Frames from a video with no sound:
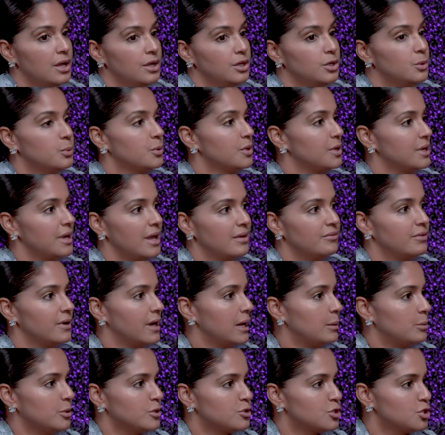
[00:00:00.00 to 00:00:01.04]
you were never
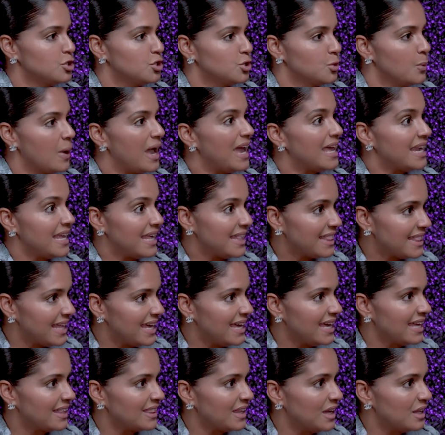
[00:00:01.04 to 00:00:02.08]
able to do
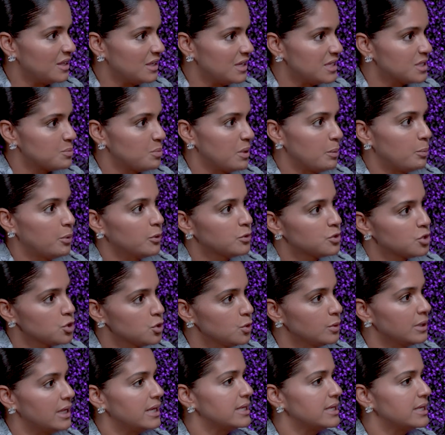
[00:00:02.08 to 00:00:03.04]
anything that these people do,